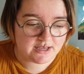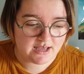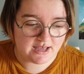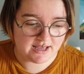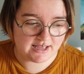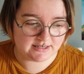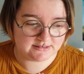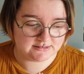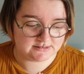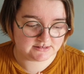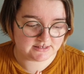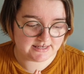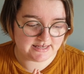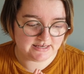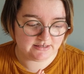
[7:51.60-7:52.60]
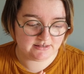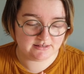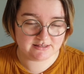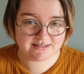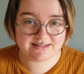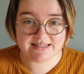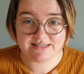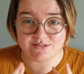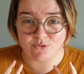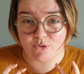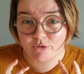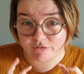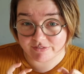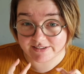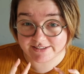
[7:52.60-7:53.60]
and in these
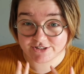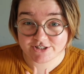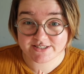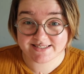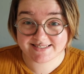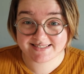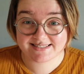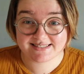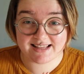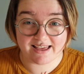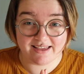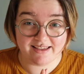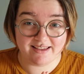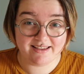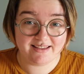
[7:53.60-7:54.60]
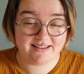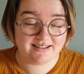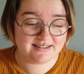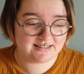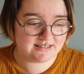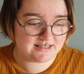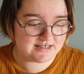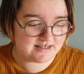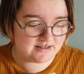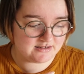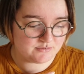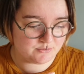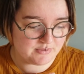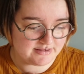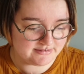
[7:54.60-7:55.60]
orphanages
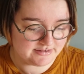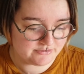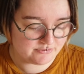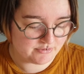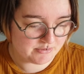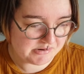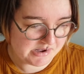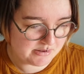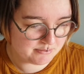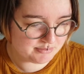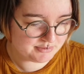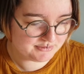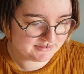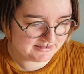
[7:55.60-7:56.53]
where they grow up.